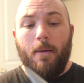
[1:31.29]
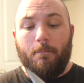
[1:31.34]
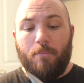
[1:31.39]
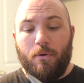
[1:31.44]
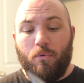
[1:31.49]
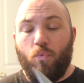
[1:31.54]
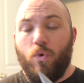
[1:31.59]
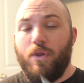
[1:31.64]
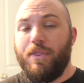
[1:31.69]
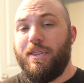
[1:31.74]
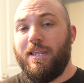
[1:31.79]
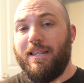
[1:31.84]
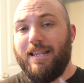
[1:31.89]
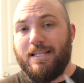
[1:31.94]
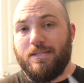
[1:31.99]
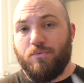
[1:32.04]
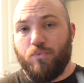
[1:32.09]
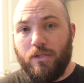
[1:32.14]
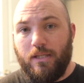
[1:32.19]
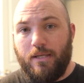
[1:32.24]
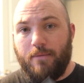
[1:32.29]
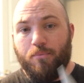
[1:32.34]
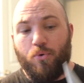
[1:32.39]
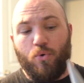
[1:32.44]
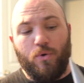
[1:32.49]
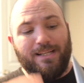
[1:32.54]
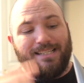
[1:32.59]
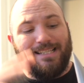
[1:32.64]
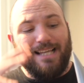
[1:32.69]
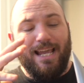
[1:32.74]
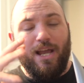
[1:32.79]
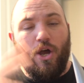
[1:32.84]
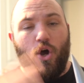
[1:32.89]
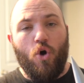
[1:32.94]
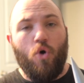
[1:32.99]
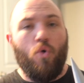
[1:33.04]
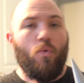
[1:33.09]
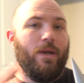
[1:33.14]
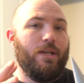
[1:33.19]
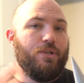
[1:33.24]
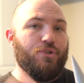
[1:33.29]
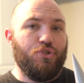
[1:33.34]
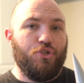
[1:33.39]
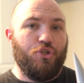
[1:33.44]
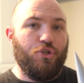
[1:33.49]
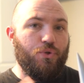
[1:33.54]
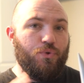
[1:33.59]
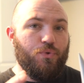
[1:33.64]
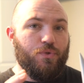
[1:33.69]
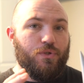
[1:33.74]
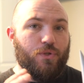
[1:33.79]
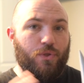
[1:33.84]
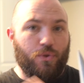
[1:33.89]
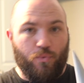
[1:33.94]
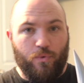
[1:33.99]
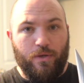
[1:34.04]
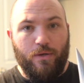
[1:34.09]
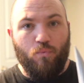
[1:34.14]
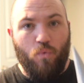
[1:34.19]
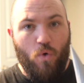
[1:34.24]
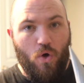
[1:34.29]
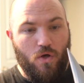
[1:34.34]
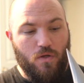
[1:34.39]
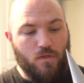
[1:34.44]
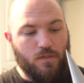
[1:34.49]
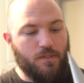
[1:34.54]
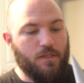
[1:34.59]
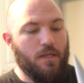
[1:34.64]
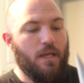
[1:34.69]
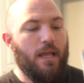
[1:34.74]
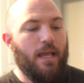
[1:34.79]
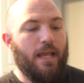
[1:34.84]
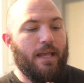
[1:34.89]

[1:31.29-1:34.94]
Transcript: But one thing that's really important is I always choose 3 walls.